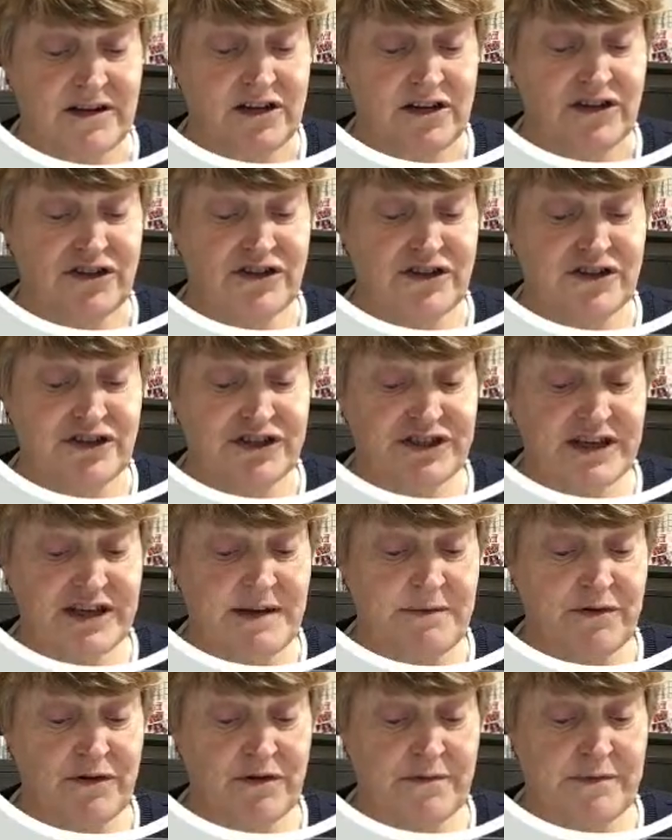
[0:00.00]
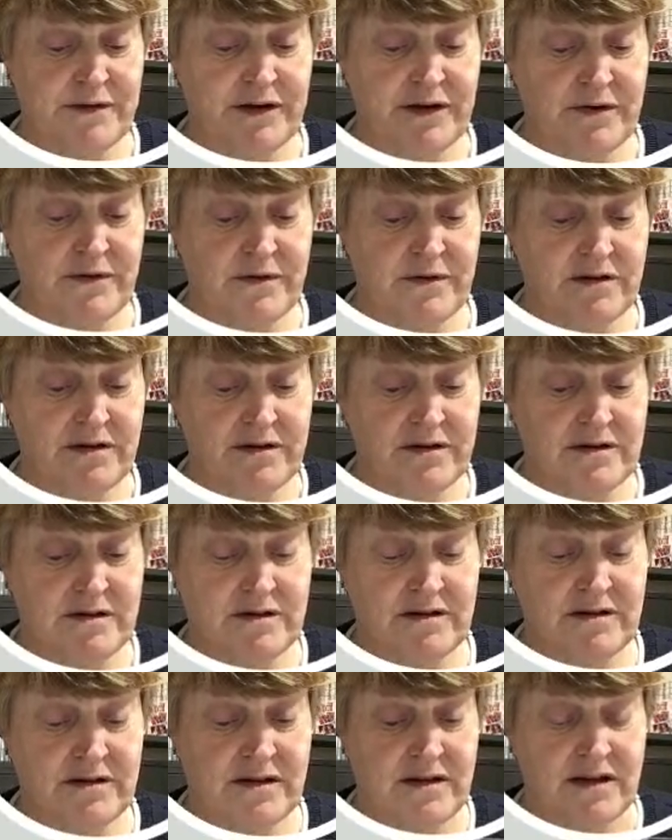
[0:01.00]
and just shape your bow
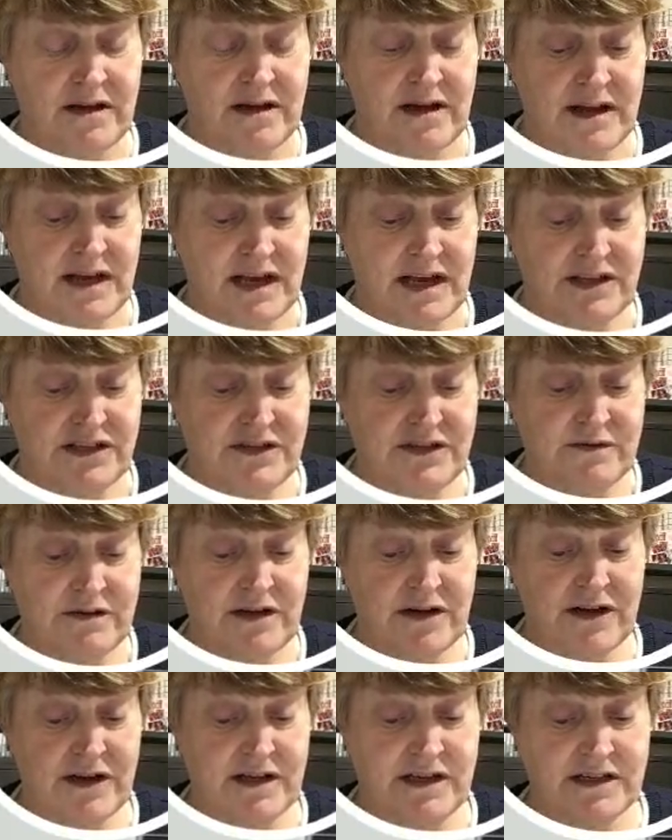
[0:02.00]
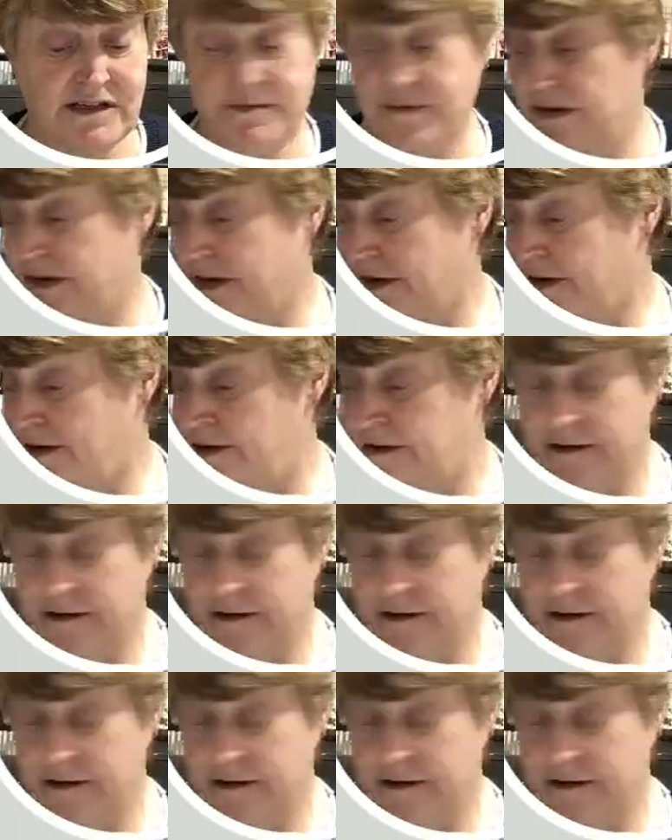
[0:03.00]
as you would like it to be.